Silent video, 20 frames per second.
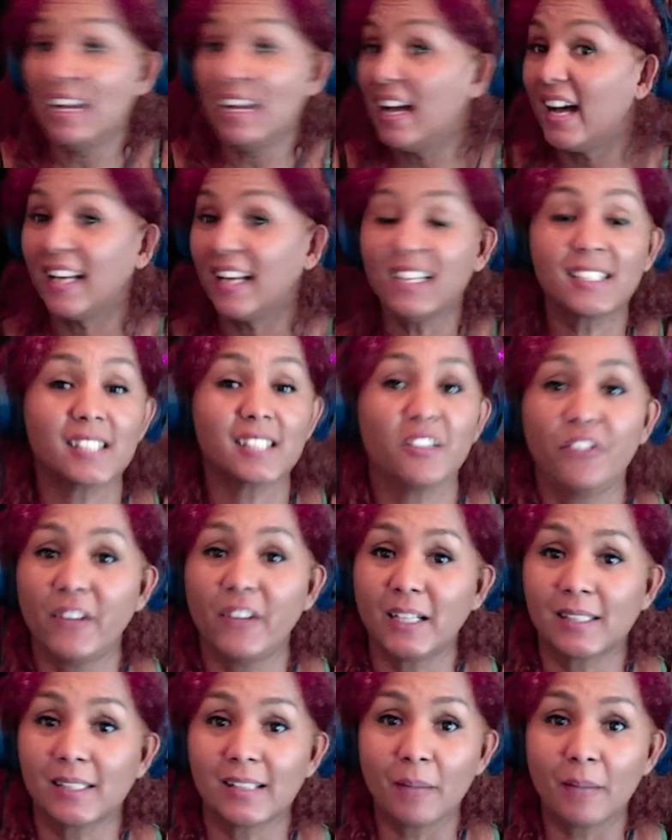and it's the
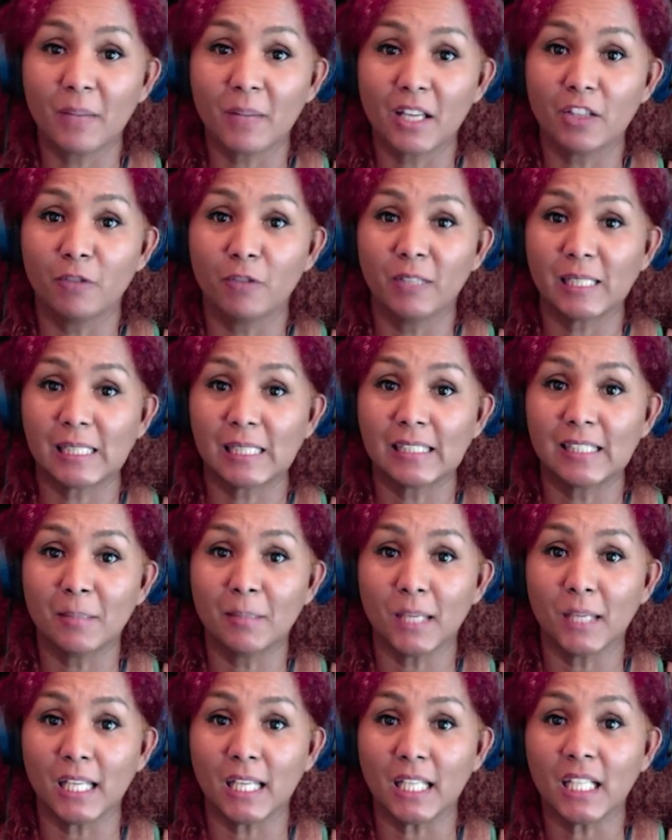first time that you're visiting
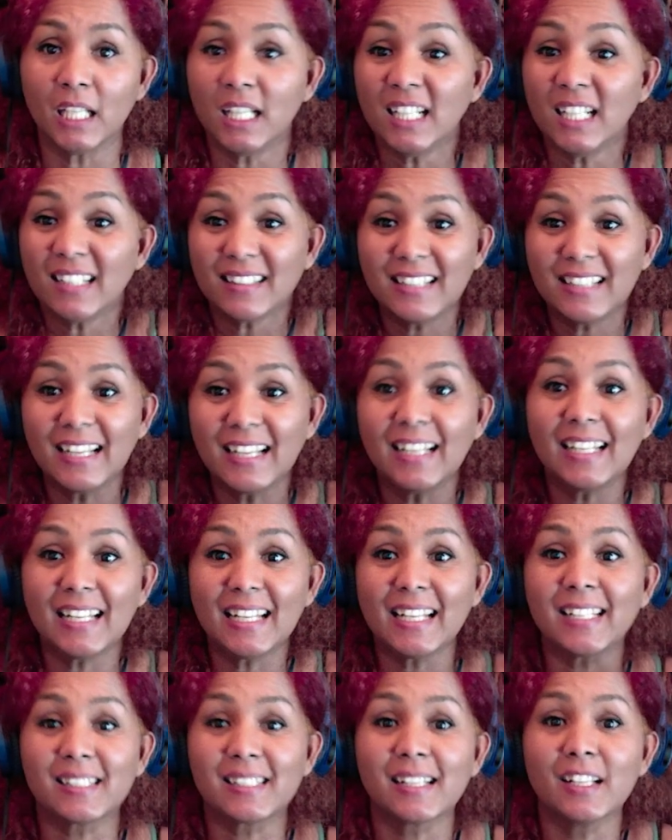me, the
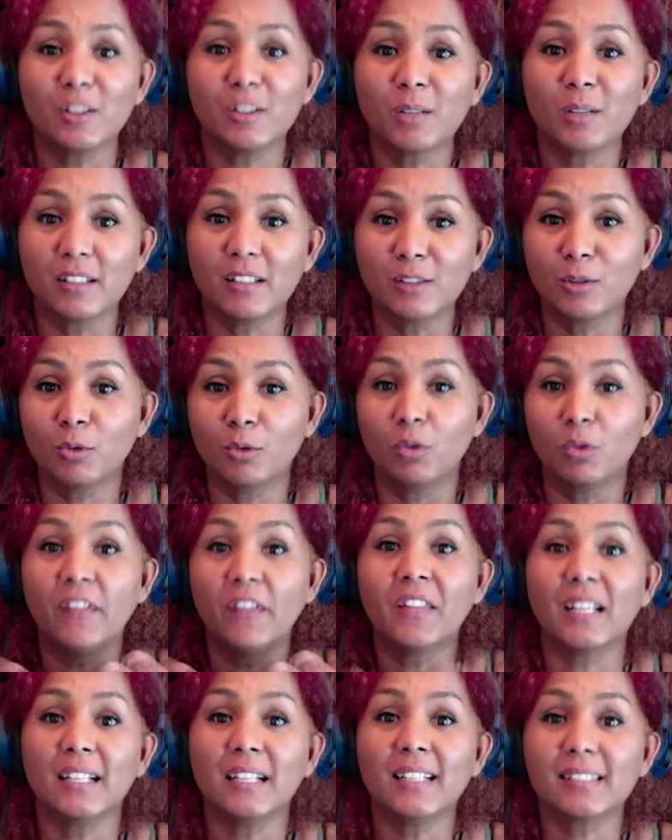least that you can do, and
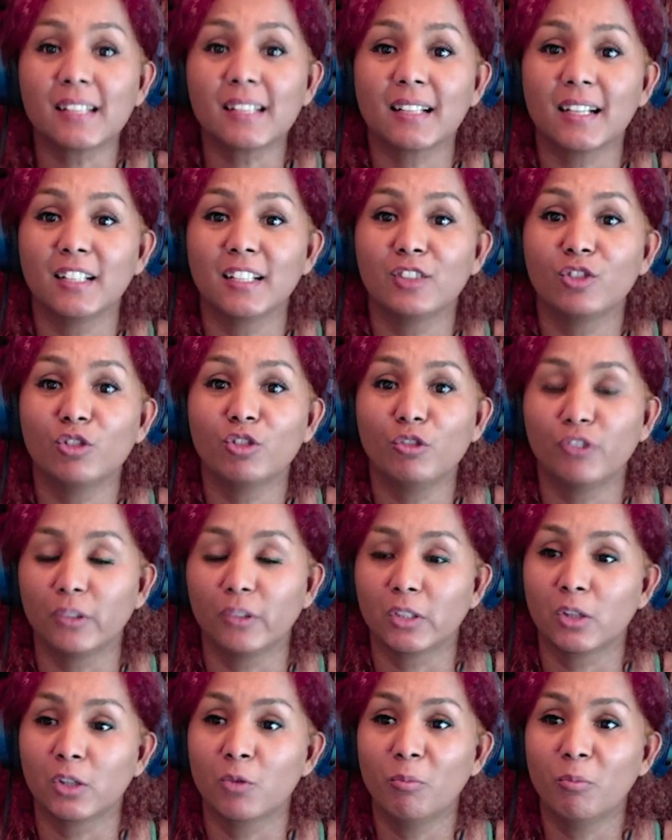the least that I do for
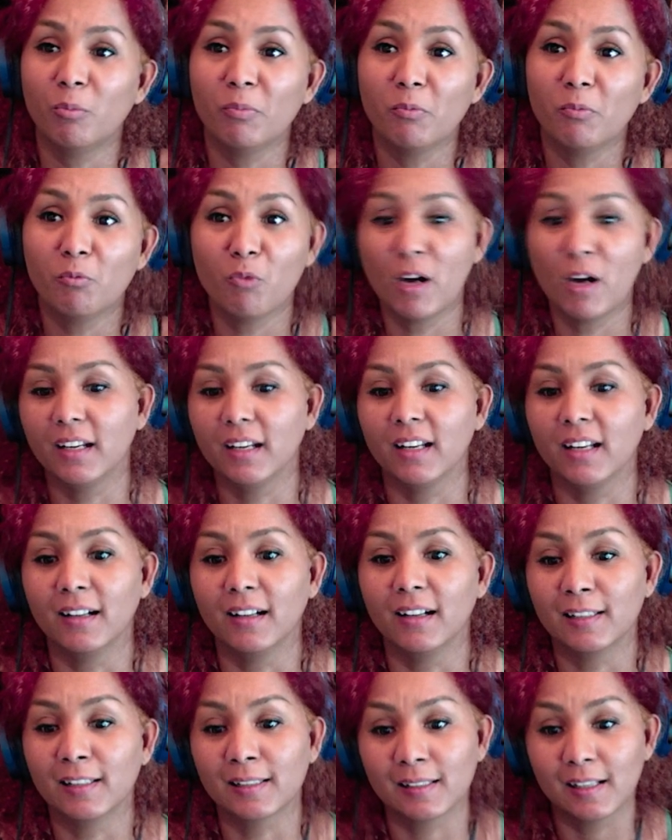someone
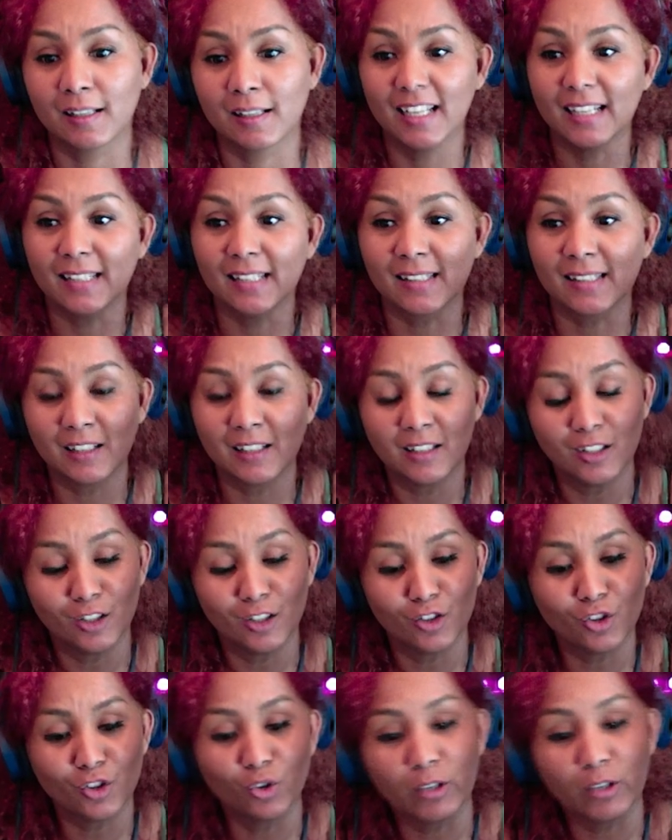else, is
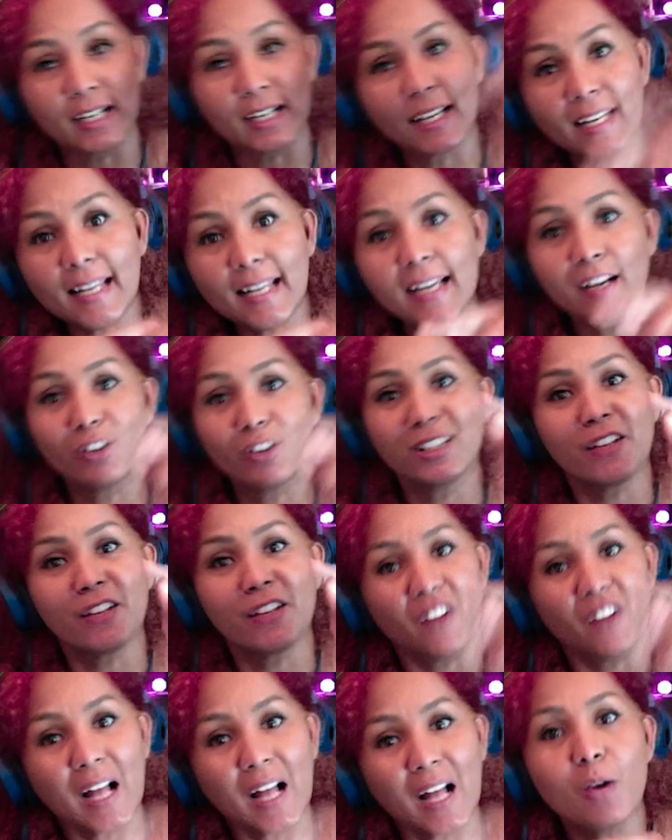to click on the
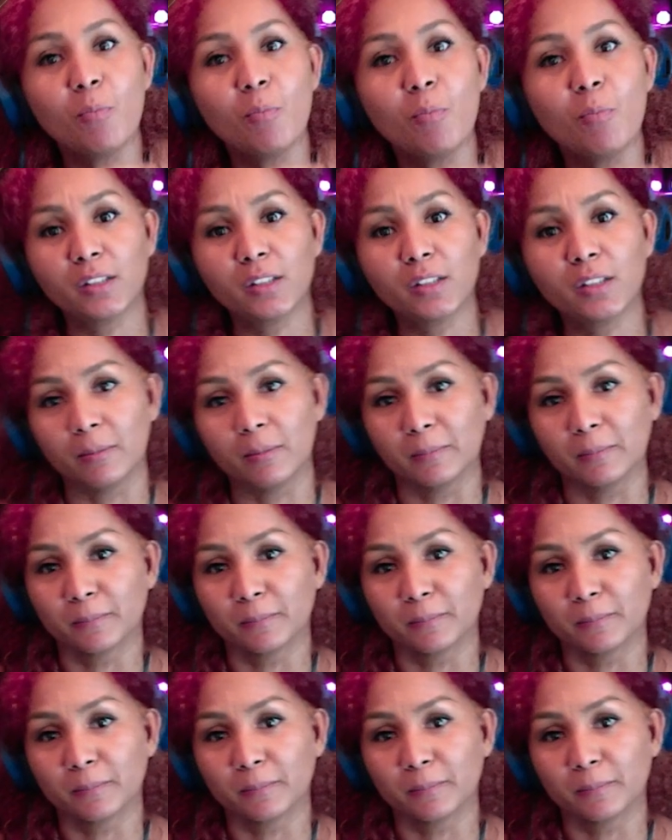follow button,